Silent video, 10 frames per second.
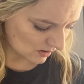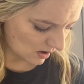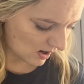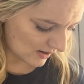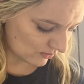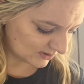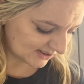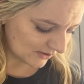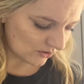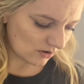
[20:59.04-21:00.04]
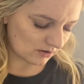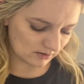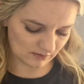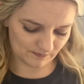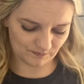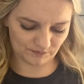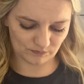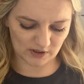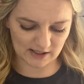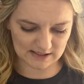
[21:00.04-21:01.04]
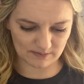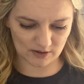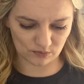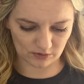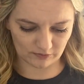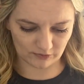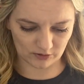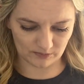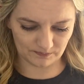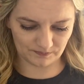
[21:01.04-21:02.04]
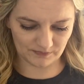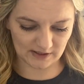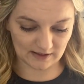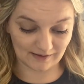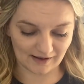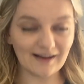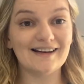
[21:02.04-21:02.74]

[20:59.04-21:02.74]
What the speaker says: I also got, when I did my order from Nicola,